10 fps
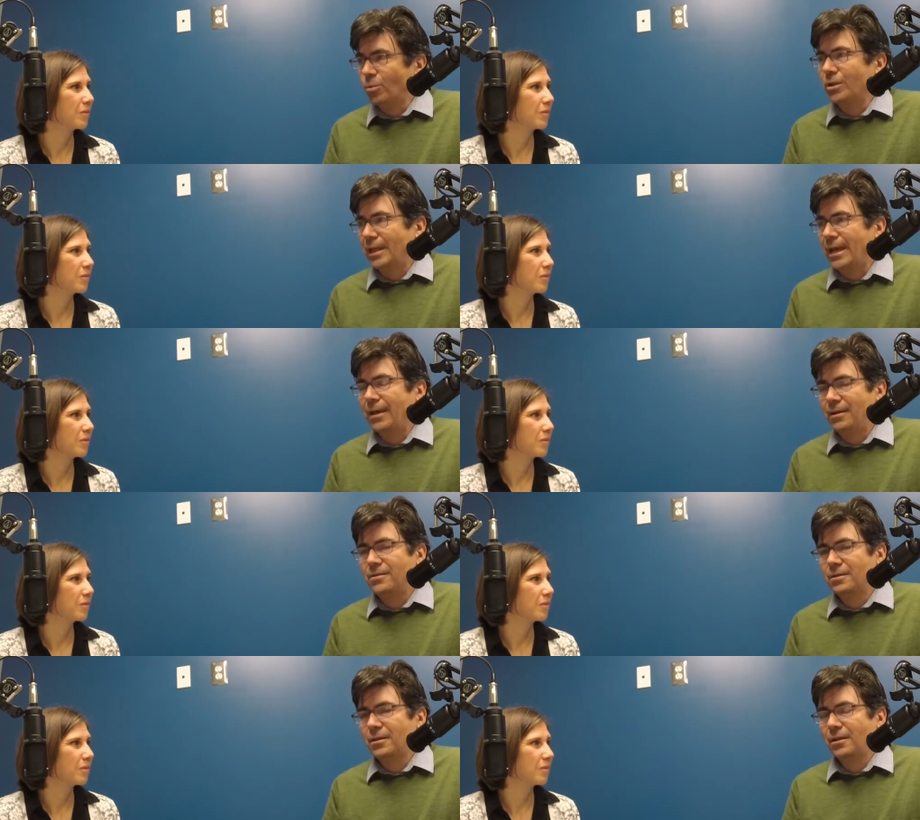Speaker 1: with
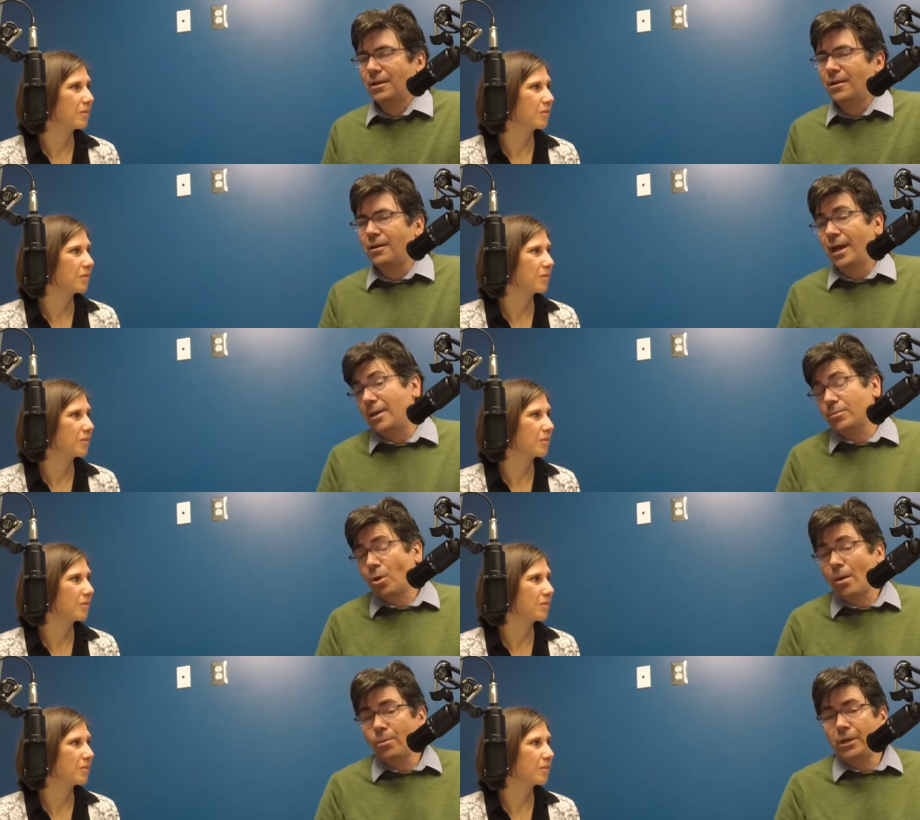land as
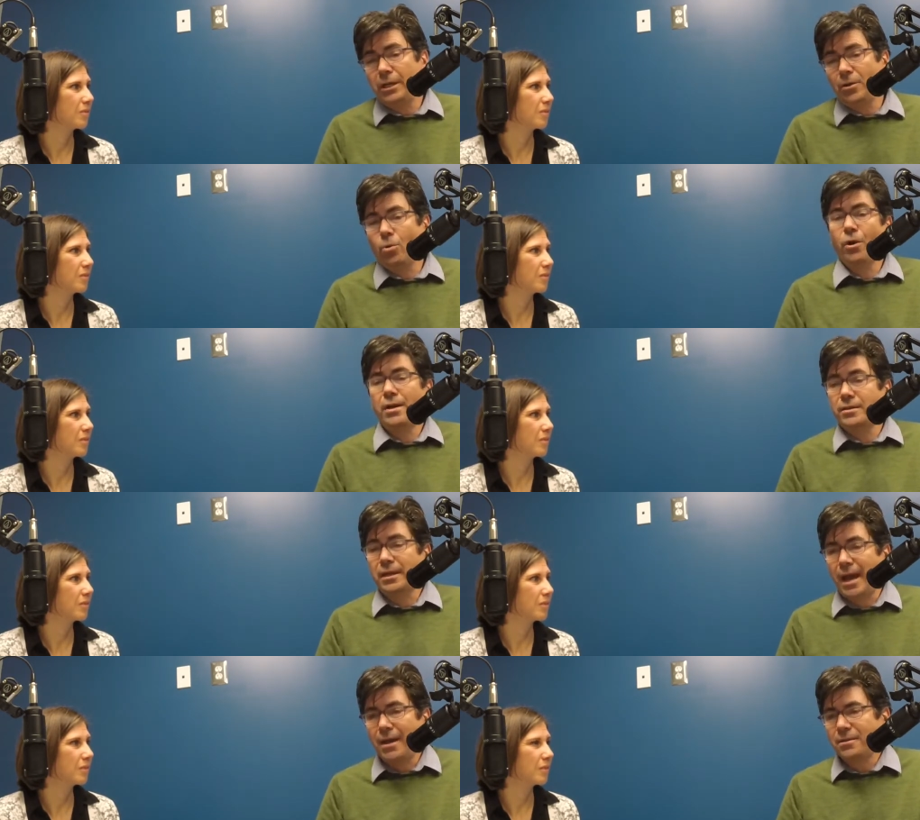property or as
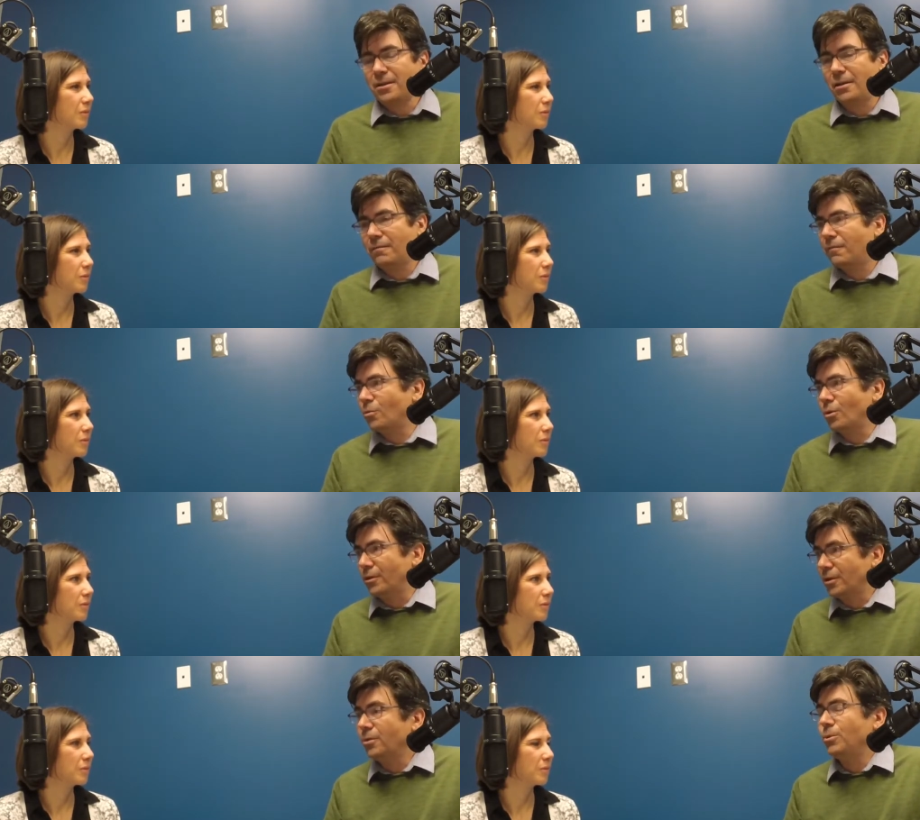an asset for
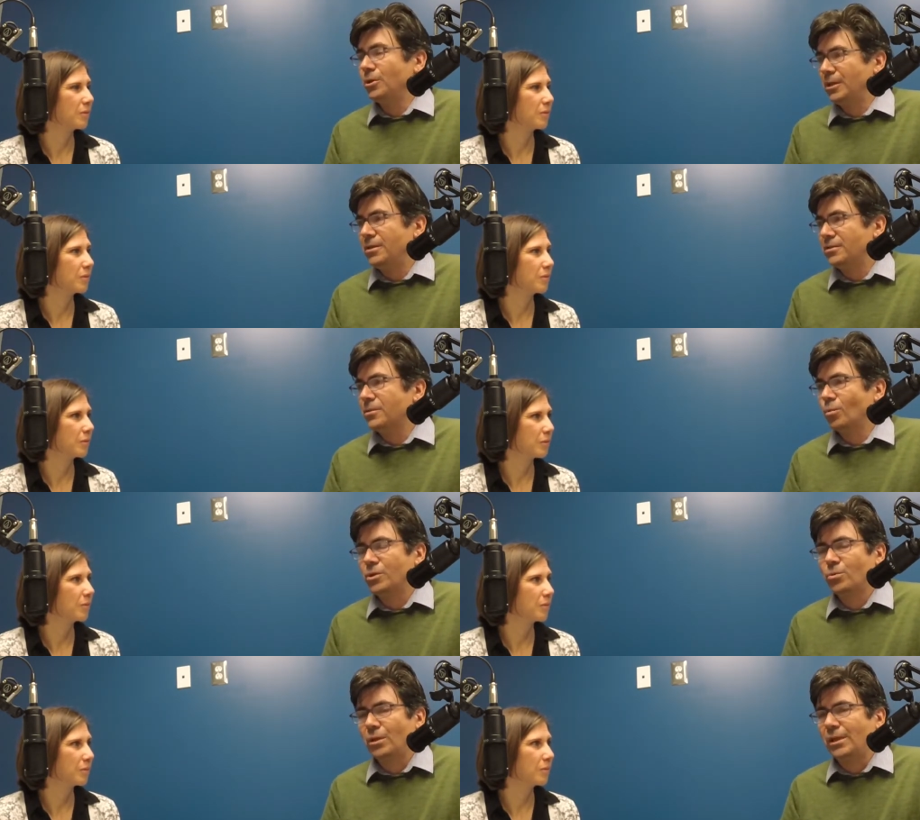the communities in
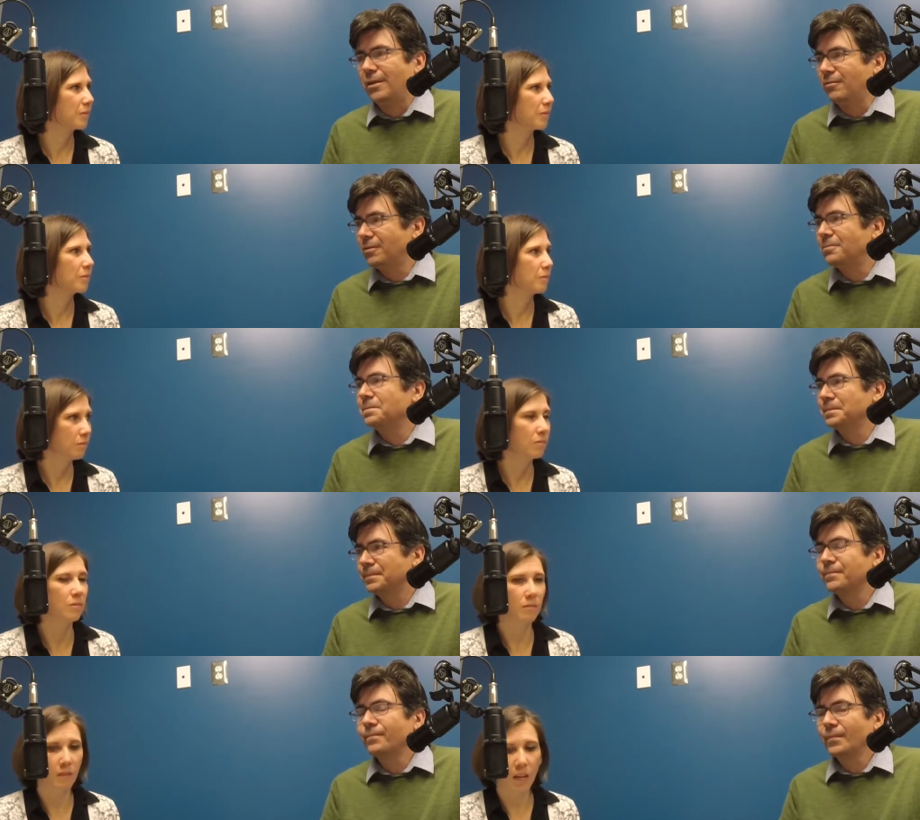which
Speaker 2: we live.
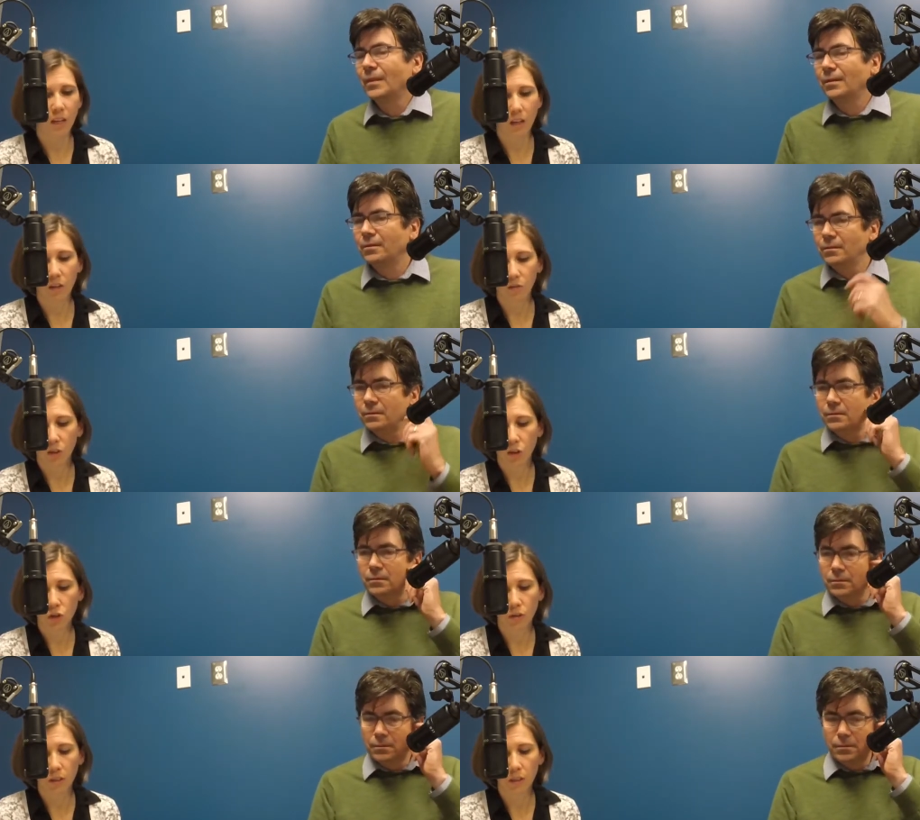Mm-hmm. And uh, you've
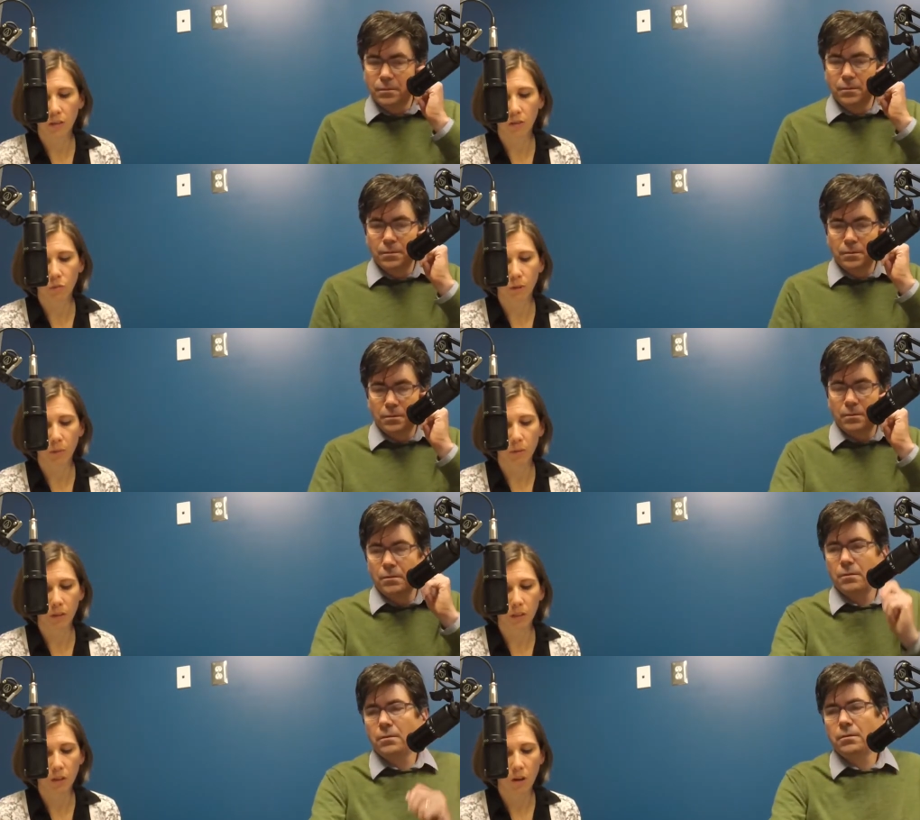touched on this a little bit,
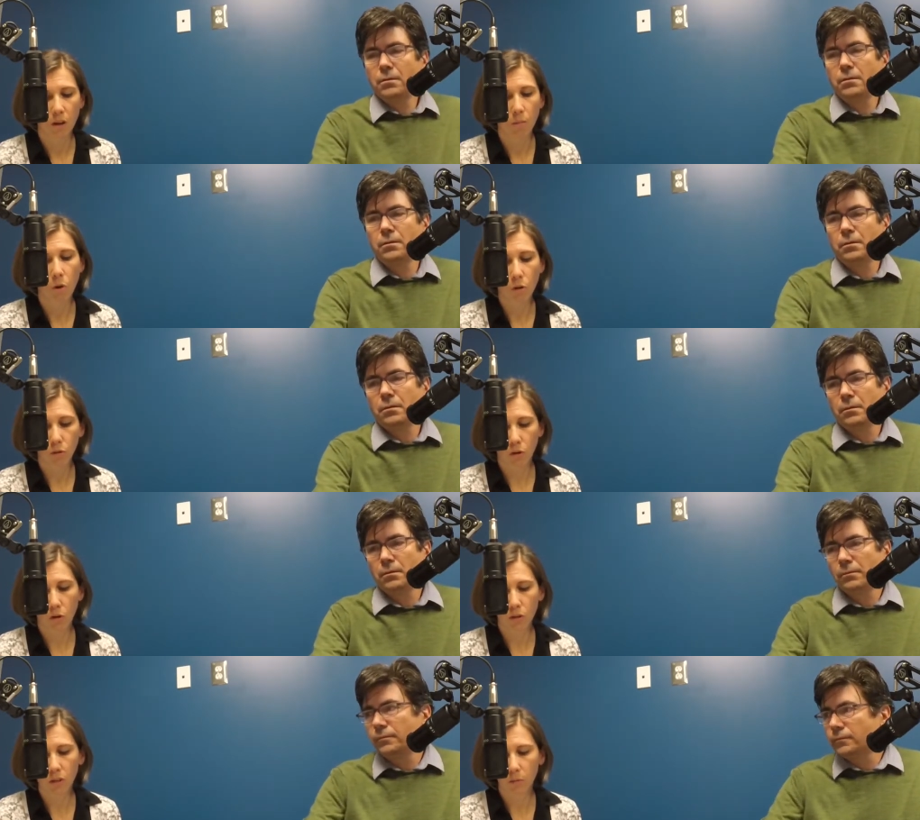but this modern
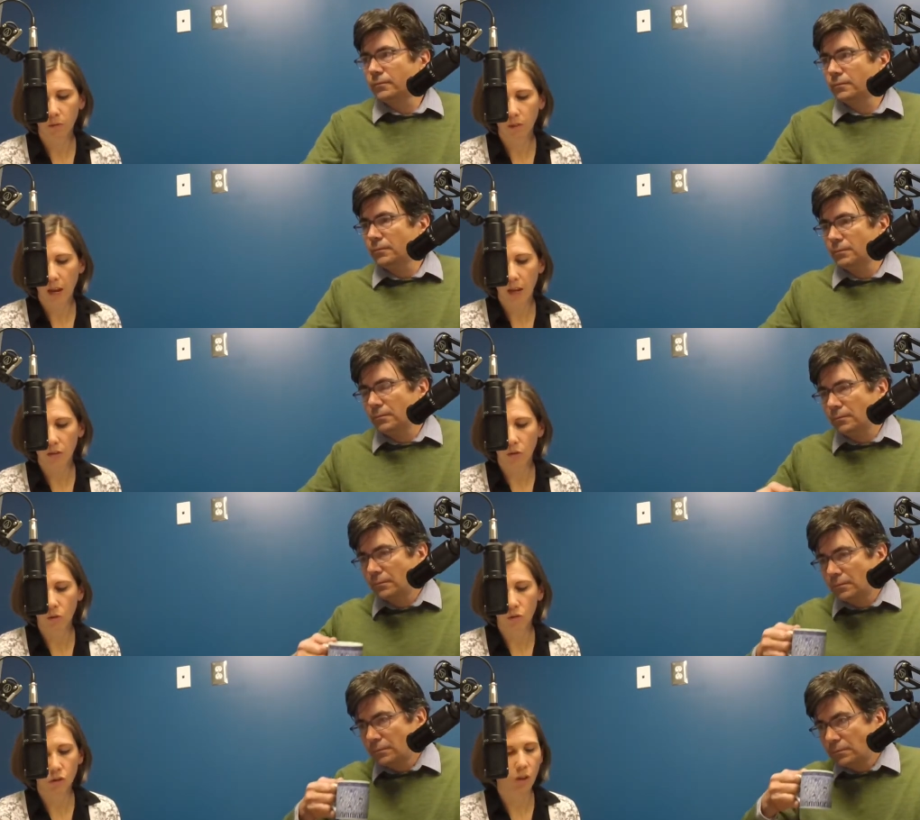concept of land
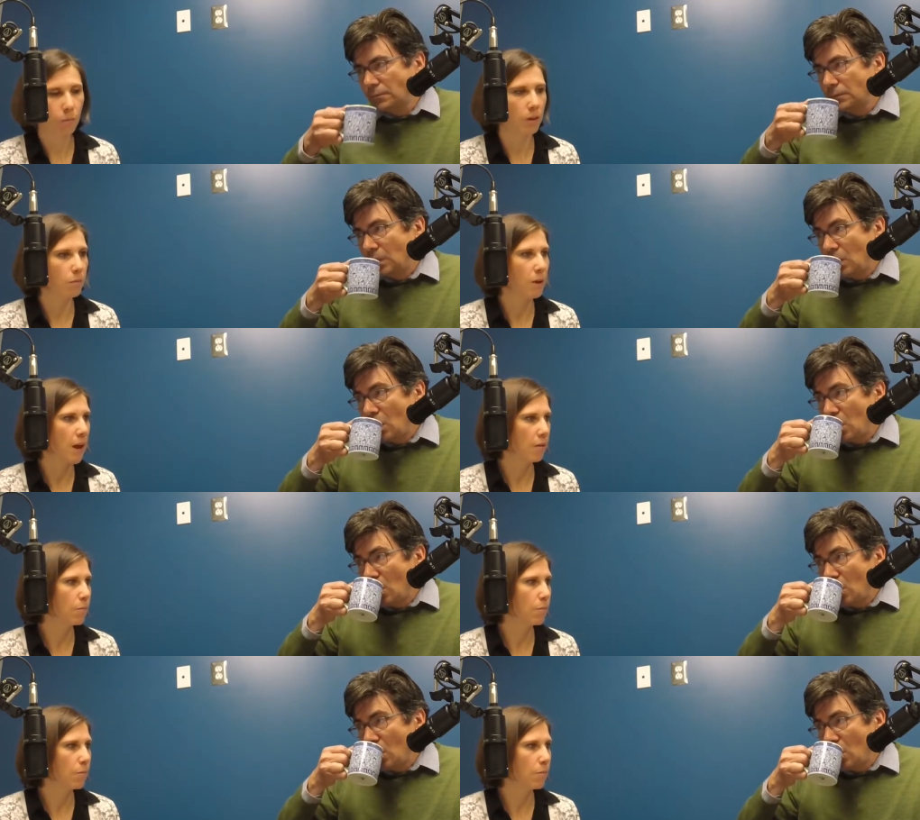ownership and ha-